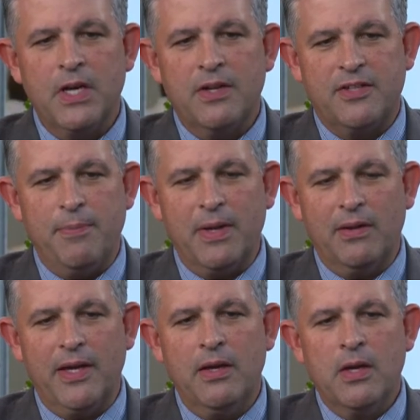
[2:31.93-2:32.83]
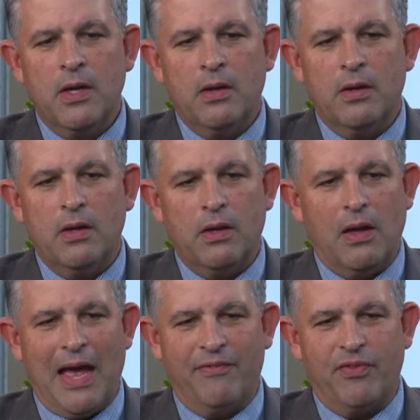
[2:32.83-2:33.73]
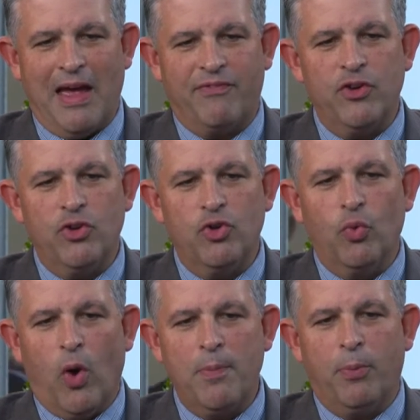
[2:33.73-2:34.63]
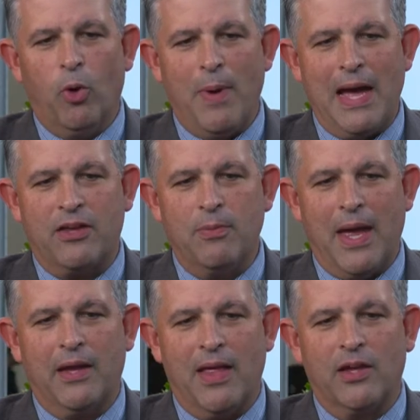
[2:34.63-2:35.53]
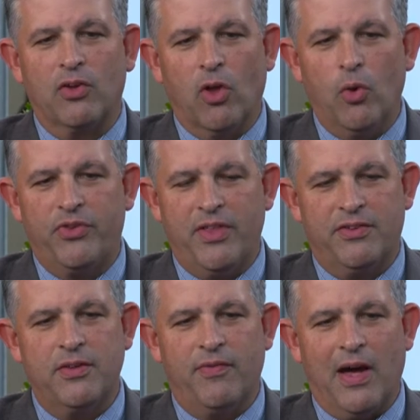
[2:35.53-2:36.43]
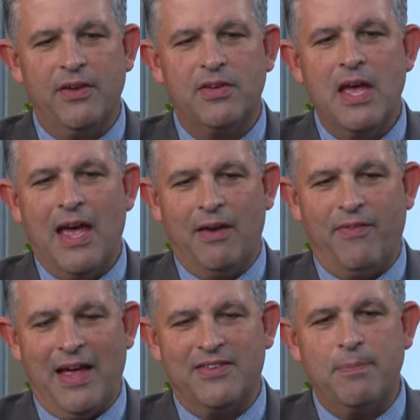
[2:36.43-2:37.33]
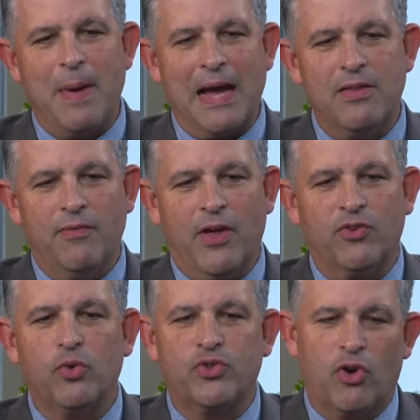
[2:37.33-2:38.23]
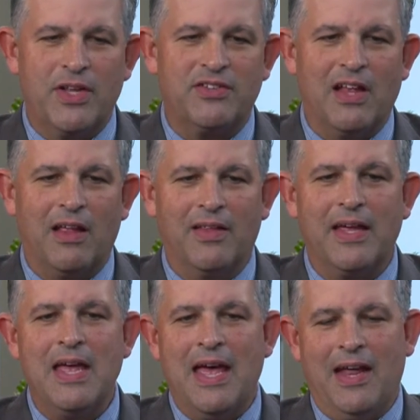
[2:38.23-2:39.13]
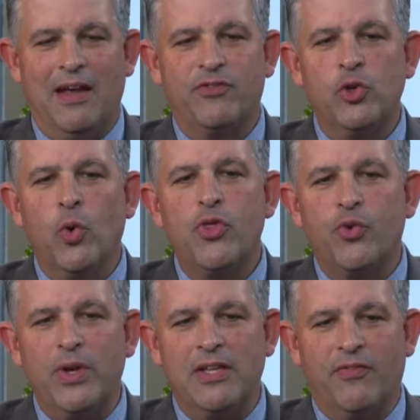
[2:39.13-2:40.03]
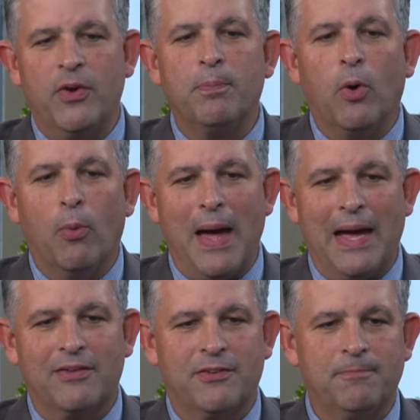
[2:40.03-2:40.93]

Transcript: Typically, after you do one pullback, you may then close this device, advance it back in the vessel, turn it slightly, and have 2 or 3 different pullbacks.